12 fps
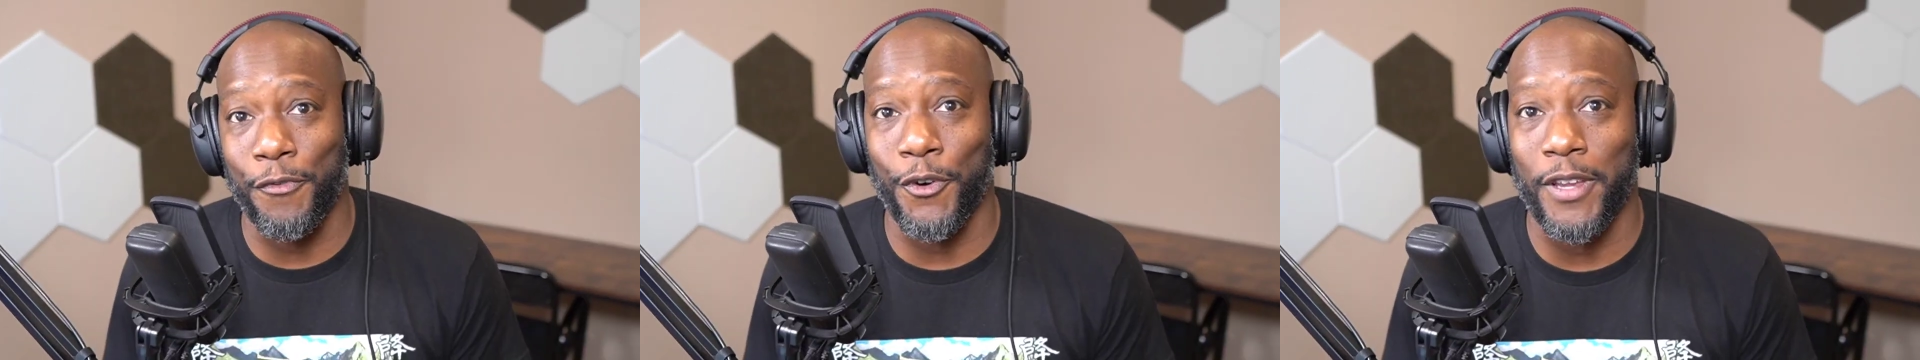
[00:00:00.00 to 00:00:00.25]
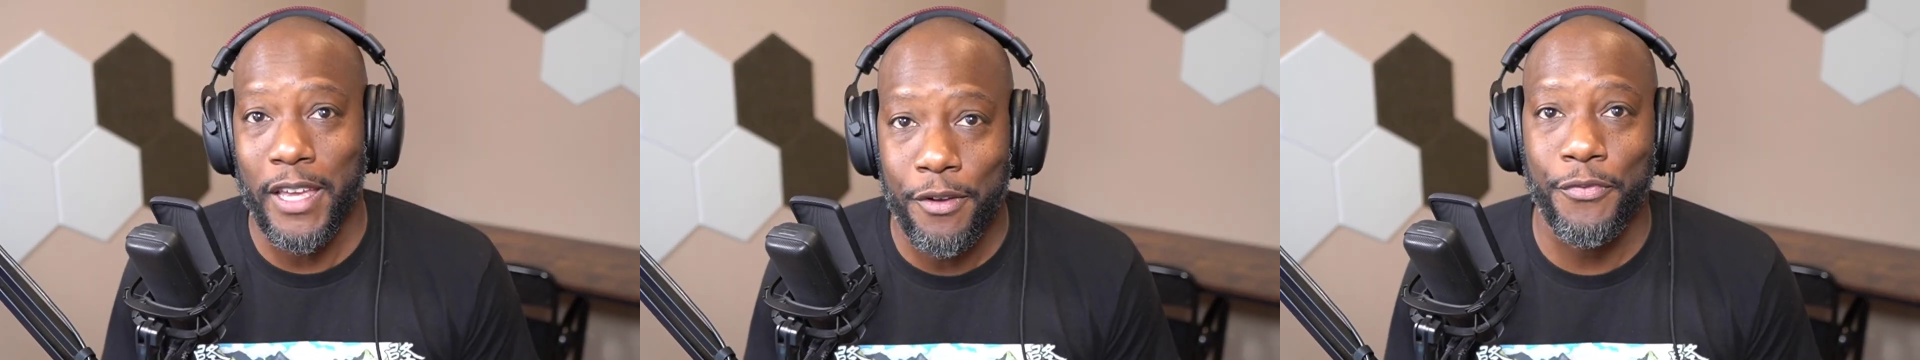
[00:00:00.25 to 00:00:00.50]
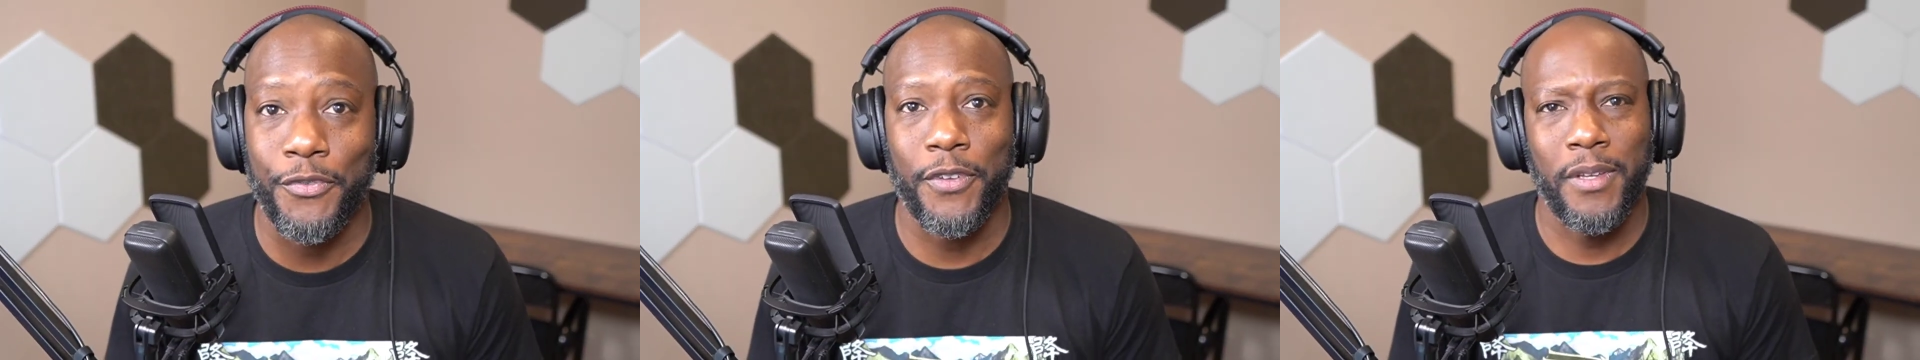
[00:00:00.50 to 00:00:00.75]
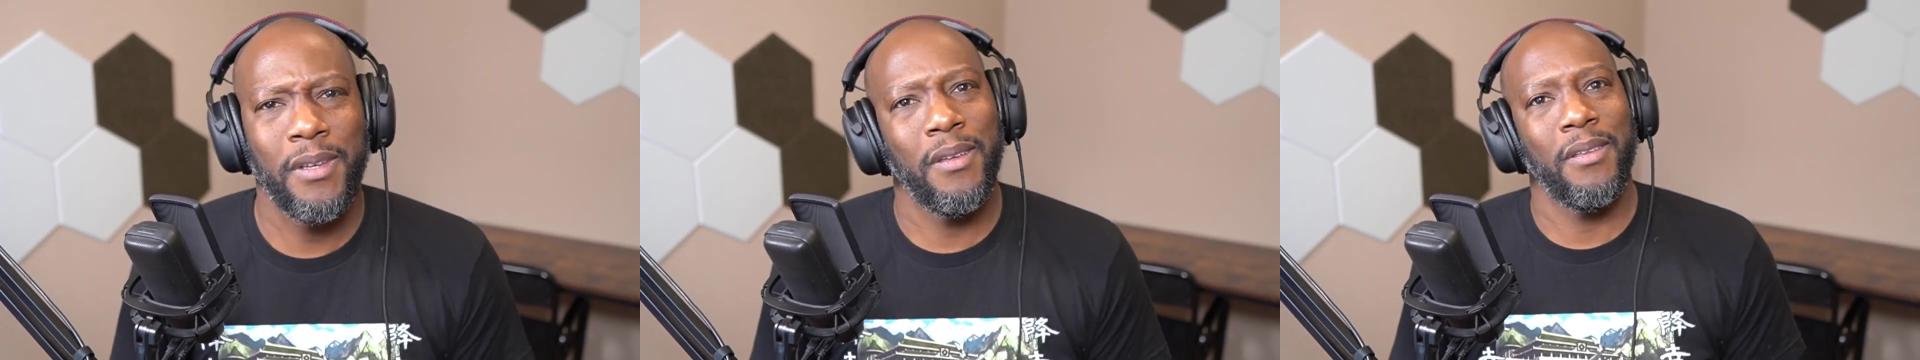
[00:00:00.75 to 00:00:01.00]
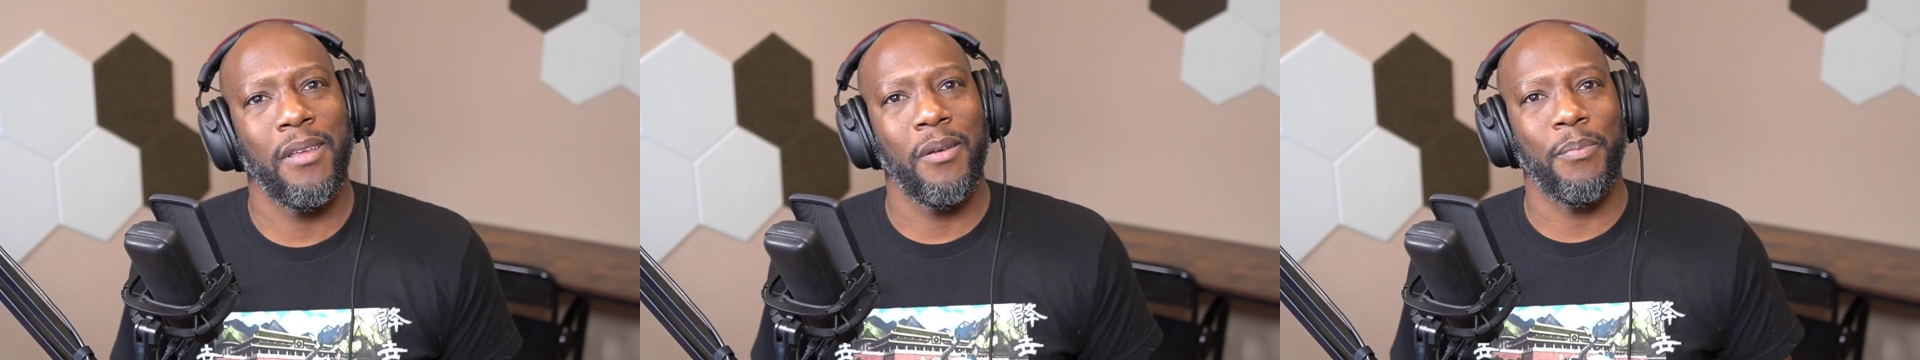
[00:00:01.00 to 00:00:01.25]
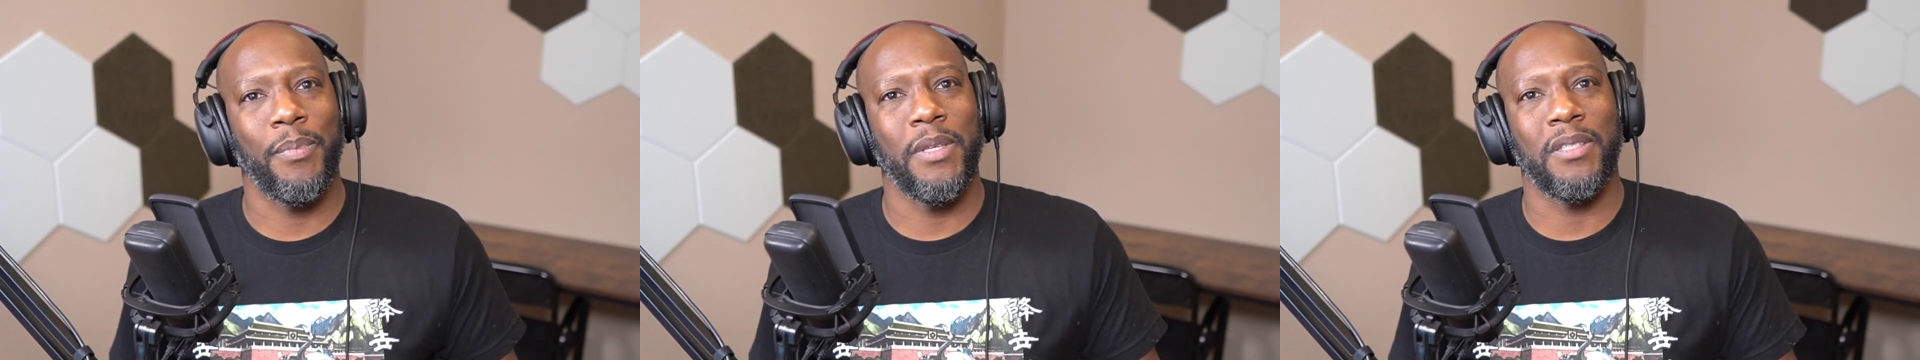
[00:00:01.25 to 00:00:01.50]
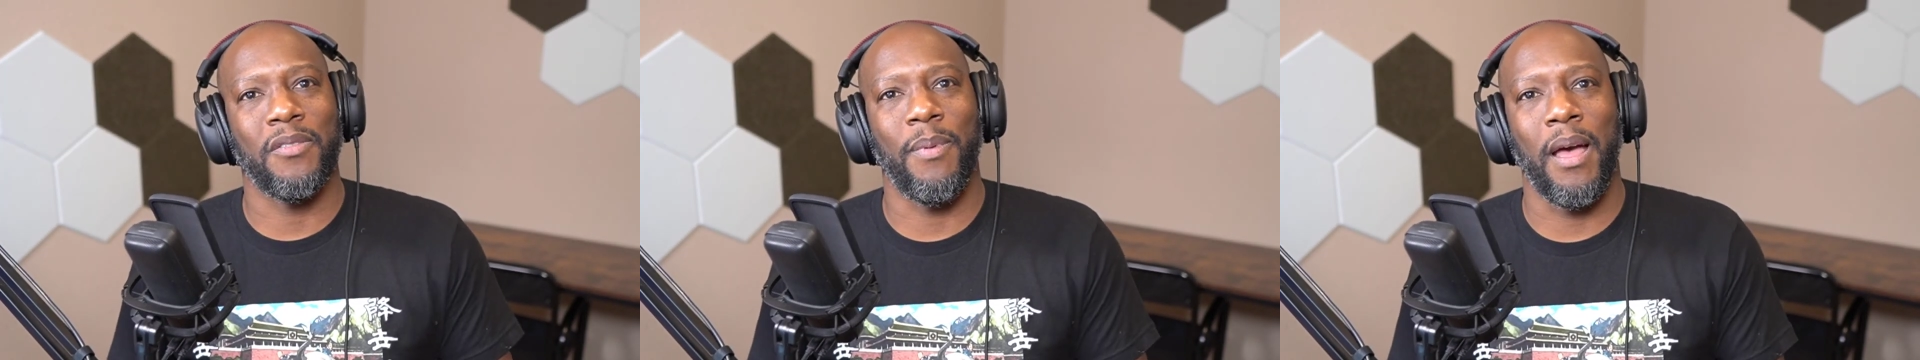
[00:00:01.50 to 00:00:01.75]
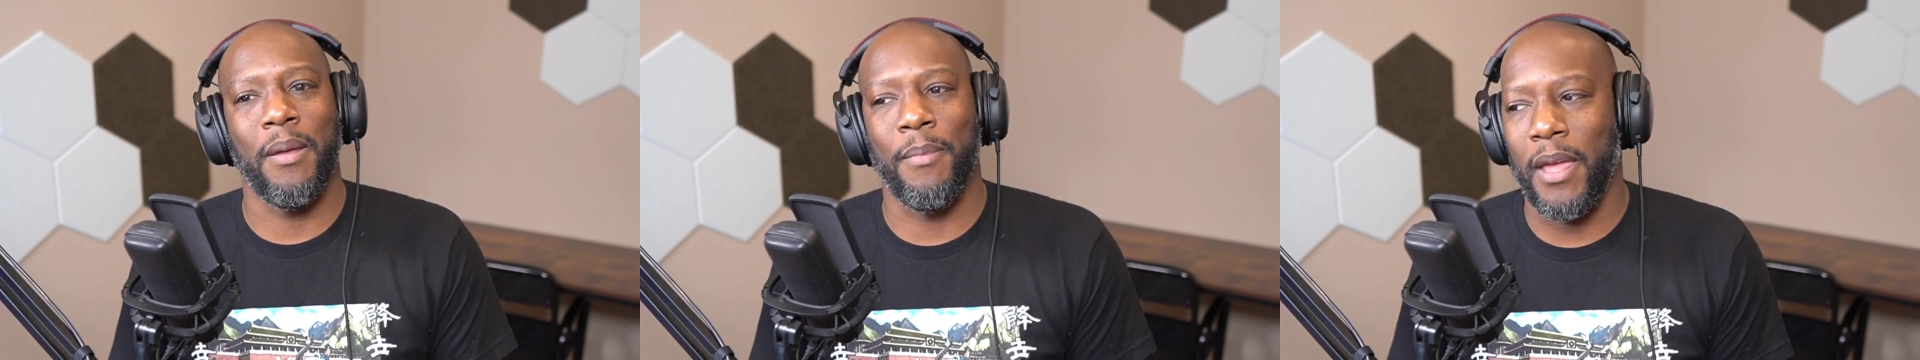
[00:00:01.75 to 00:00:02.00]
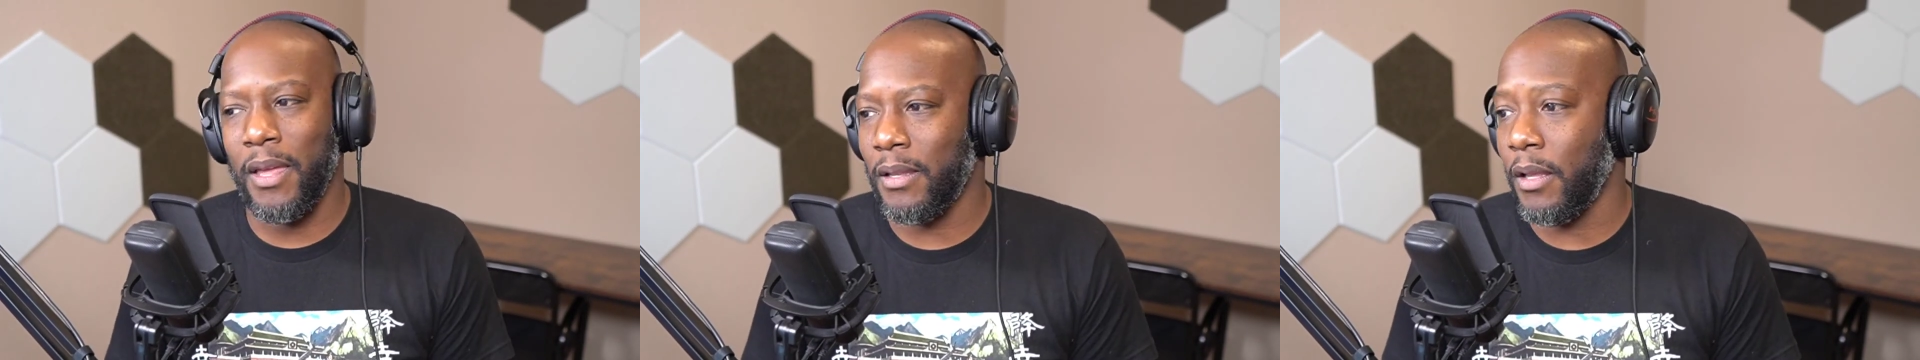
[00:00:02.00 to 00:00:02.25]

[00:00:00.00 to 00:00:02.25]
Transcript: forgive. You know, peace of mind, man.